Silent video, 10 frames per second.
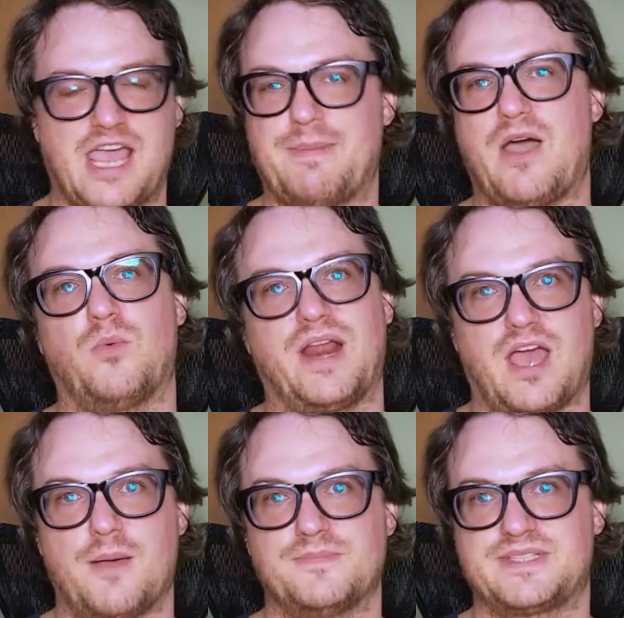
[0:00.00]
about when it
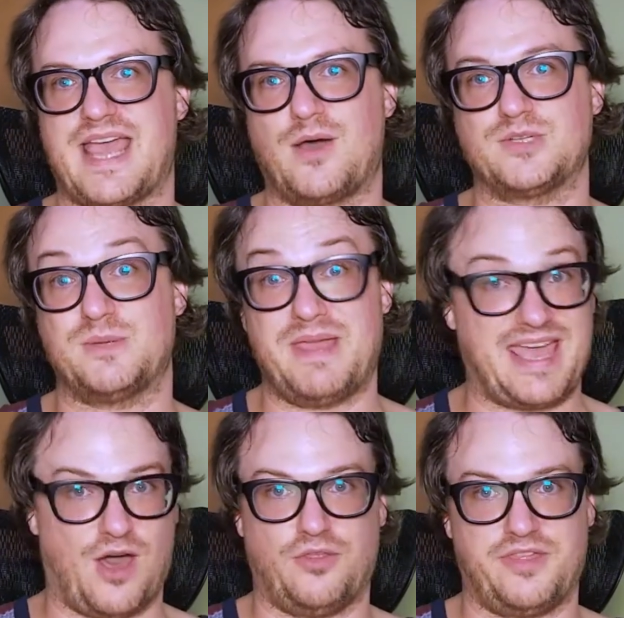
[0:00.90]
comes down to being
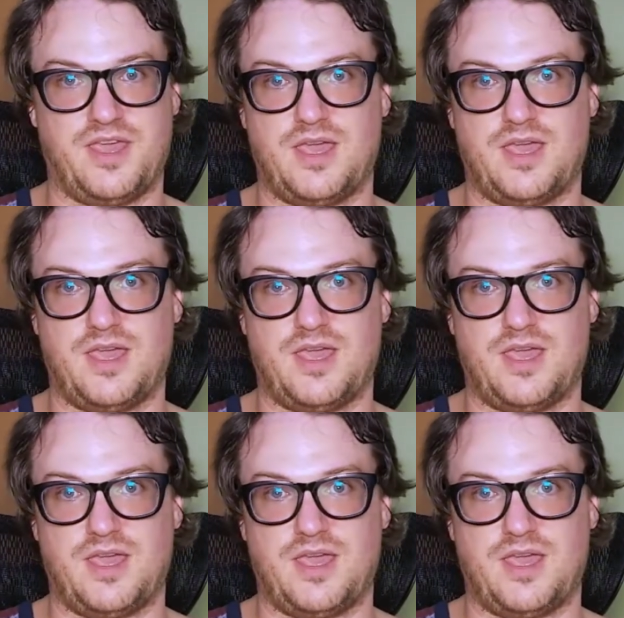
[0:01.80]
healthy,